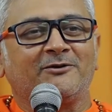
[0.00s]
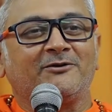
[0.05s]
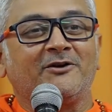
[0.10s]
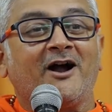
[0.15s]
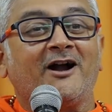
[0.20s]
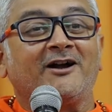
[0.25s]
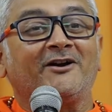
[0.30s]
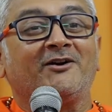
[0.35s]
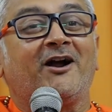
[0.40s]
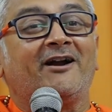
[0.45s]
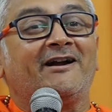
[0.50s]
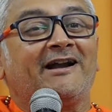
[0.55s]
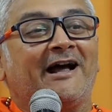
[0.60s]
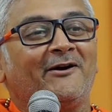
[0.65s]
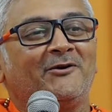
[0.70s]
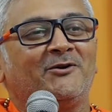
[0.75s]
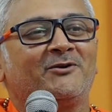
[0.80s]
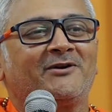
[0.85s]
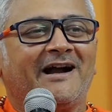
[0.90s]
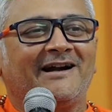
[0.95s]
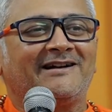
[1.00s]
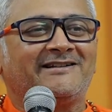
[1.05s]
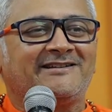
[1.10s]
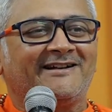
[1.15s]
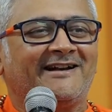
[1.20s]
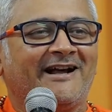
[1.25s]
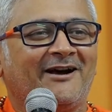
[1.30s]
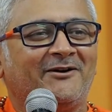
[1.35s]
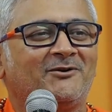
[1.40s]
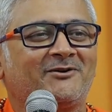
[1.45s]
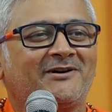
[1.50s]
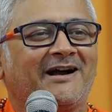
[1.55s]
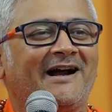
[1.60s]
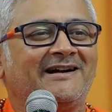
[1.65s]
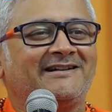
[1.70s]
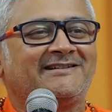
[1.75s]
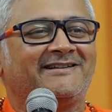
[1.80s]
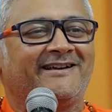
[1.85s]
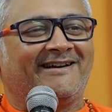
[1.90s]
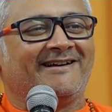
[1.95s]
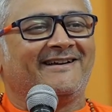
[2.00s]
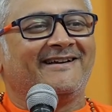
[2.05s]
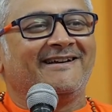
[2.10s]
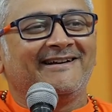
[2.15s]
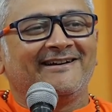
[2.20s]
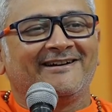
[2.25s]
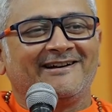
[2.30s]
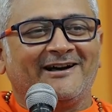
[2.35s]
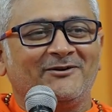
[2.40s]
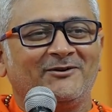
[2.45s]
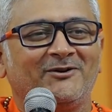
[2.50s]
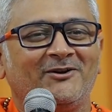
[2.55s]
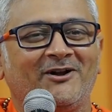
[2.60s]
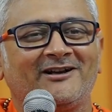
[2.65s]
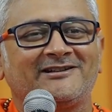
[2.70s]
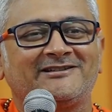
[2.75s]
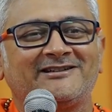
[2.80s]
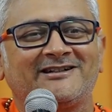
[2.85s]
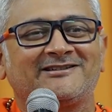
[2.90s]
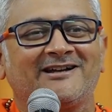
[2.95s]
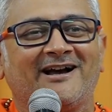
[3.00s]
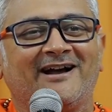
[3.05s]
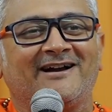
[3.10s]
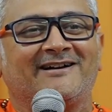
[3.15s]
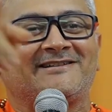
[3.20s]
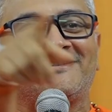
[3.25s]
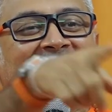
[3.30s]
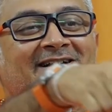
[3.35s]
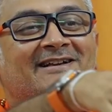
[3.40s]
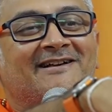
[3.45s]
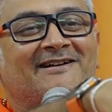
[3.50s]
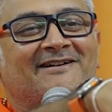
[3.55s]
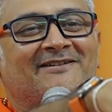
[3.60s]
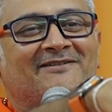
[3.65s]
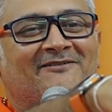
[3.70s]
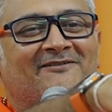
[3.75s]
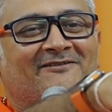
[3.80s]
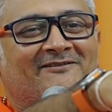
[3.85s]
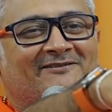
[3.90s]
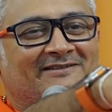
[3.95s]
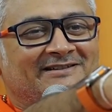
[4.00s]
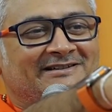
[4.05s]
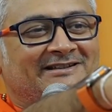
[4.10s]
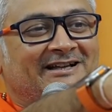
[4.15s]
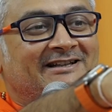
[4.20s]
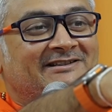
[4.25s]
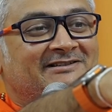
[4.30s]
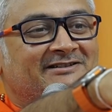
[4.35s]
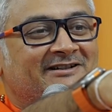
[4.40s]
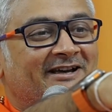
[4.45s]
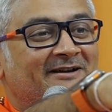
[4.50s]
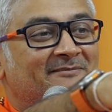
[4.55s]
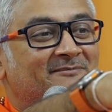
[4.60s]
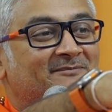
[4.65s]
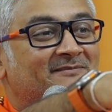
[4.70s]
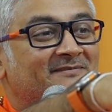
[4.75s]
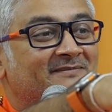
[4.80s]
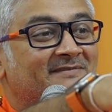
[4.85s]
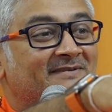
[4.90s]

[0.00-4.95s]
Gone, gone. Now you can't say. Now you can't say. Now you lost the chance. This team.